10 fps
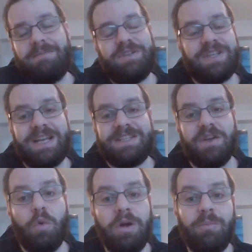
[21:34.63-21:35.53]
I'm just
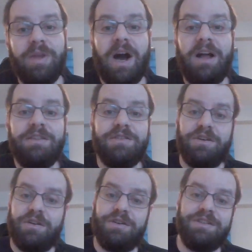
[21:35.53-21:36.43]
guessing, will be
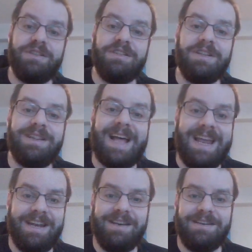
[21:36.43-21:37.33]
under
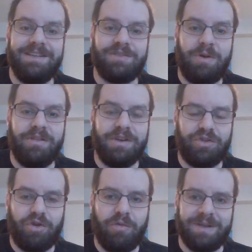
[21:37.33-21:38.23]
light Israeli
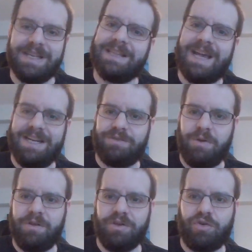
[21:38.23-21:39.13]
control. When I say light
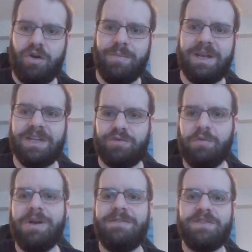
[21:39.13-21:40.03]
Israeli control, I mean
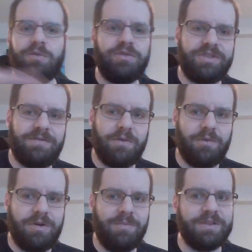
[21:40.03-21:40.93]
Israel will have soldiers
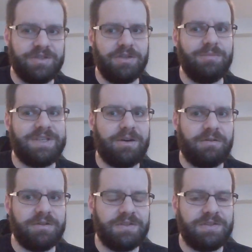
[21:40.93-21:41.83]
everywhere, but they'll still be
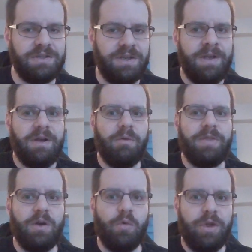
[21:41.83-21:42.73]
terrorists.
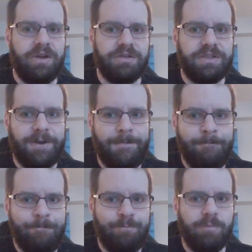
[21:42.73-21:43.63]
Within a week or so,
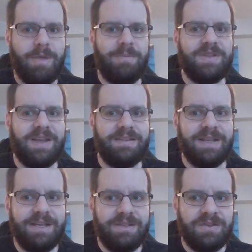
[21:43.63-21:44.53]
maybe 10
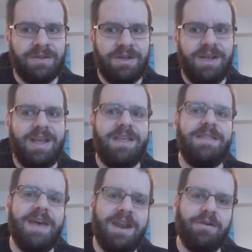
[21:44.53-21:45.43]
days,
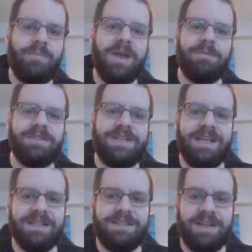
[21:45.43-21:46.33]
then it will be able to
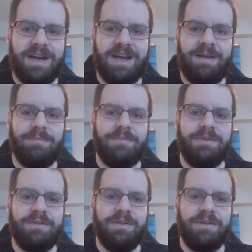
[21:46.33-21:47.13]
take its time